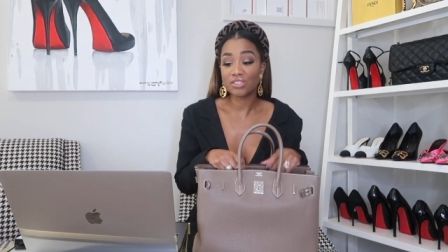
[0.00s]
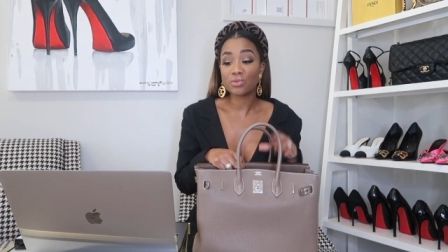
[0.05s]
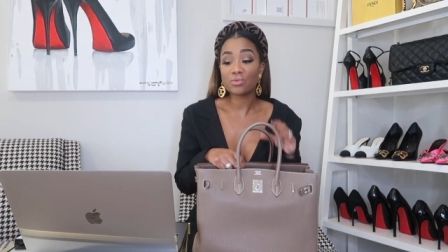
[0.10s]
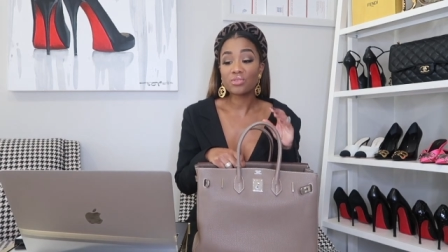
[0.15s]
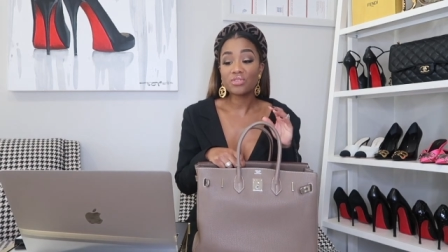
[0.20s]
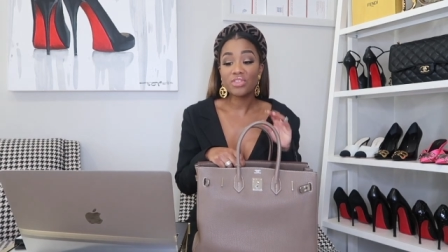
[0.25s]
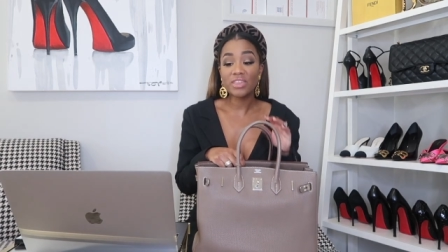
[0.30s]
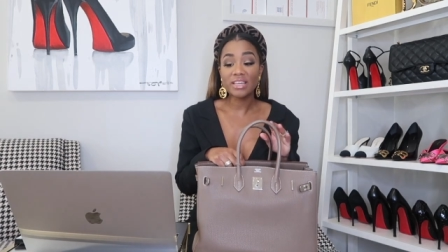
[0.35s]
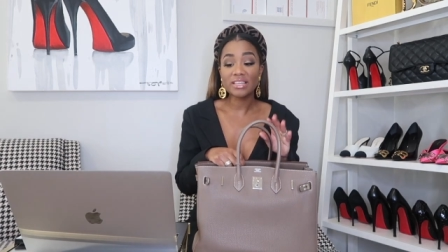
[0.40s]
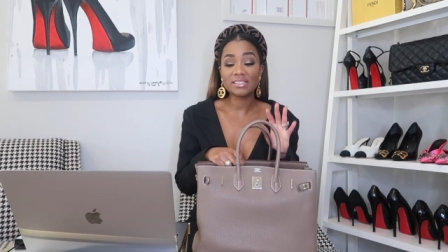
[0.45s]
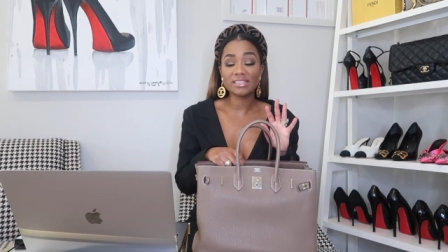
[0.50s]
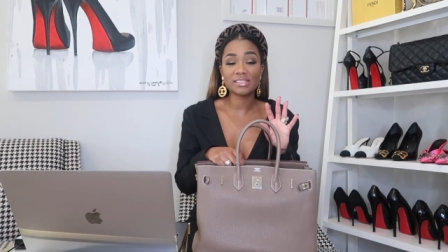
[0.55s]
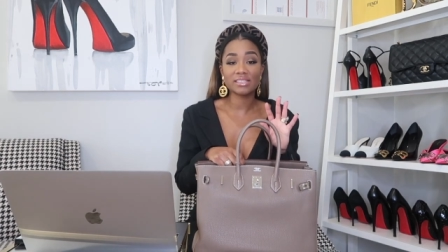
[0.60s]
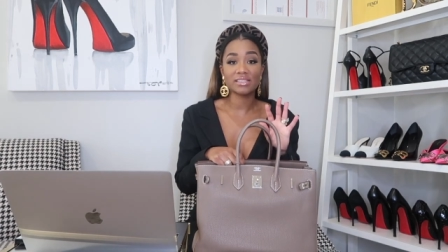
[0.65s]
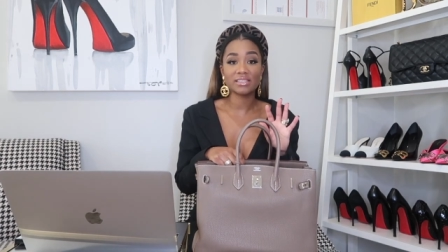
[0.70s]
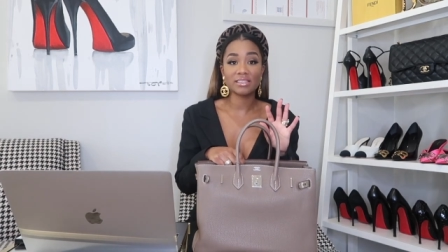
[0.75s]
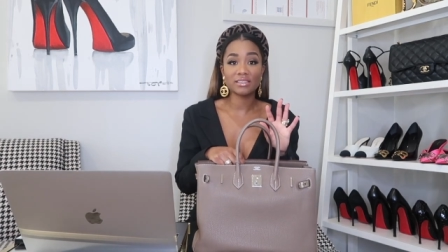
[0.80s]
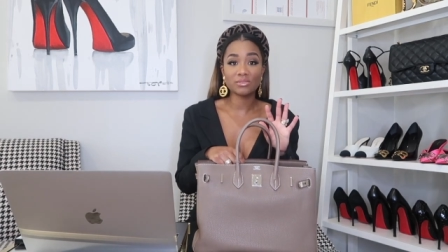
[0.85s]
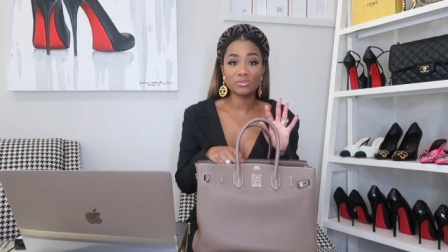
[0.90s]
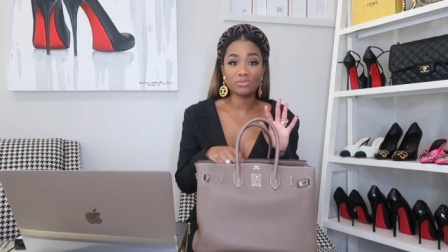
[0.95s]
So this,
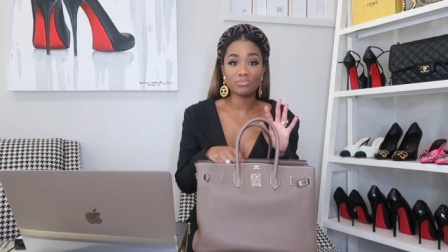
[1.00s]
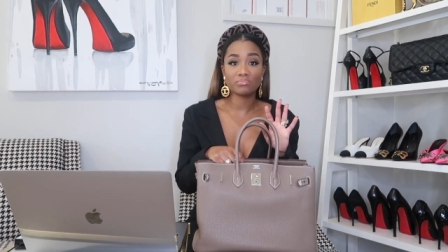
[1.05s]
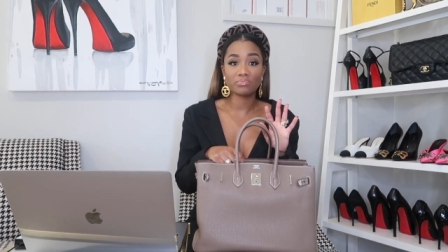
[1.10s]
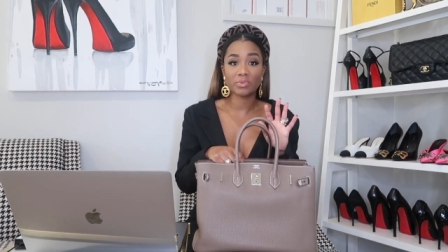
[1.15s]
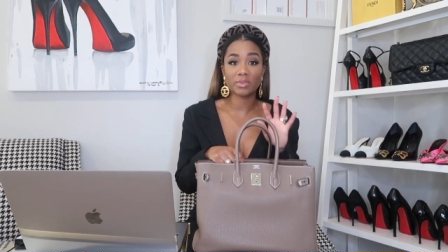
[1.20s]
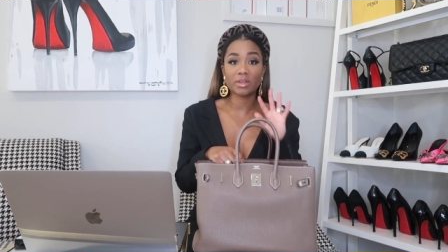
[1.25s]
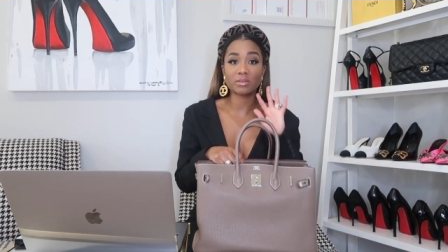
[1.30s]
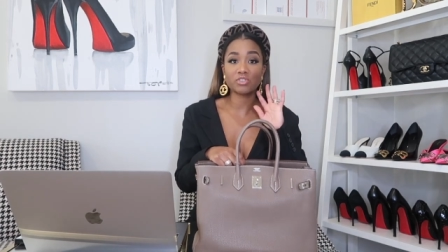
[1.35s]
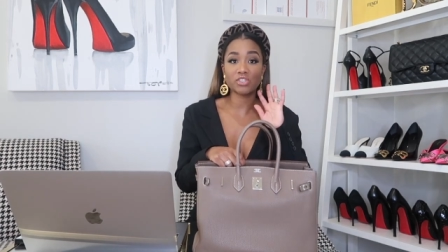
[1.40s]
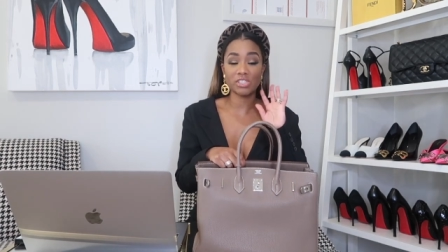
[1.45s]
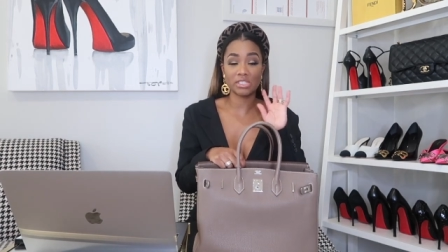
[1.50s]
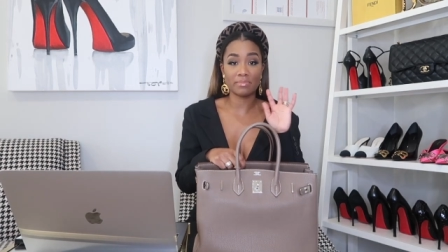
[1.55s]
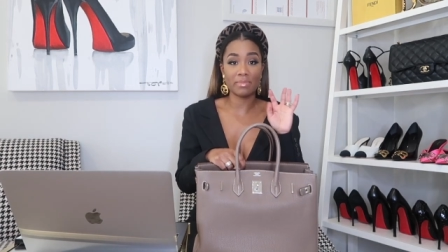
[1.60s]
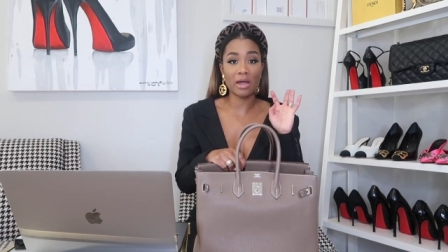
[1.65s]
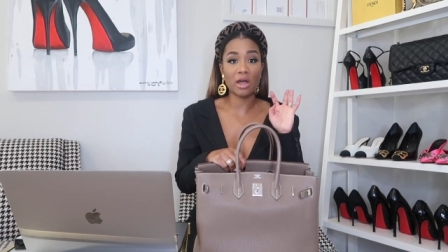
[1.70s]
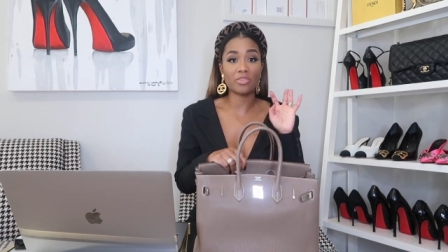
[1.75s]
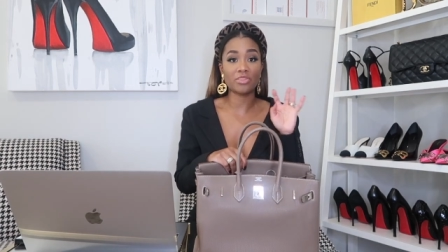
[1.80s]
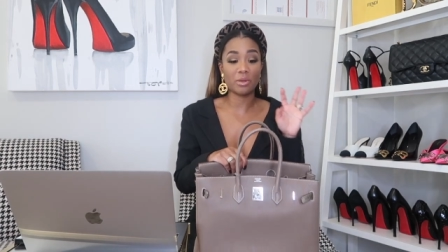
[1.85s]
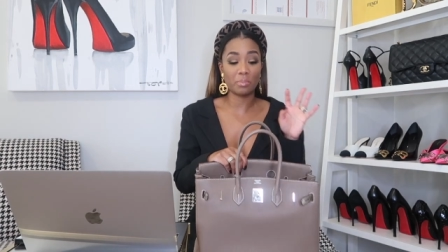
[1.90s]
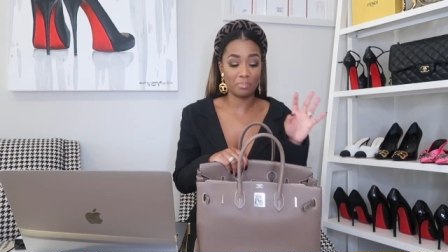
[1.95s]
just
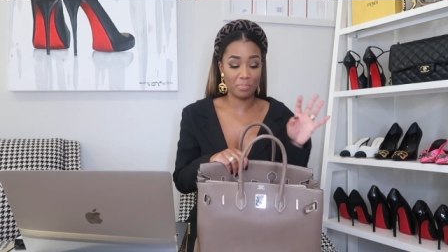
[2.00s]
about the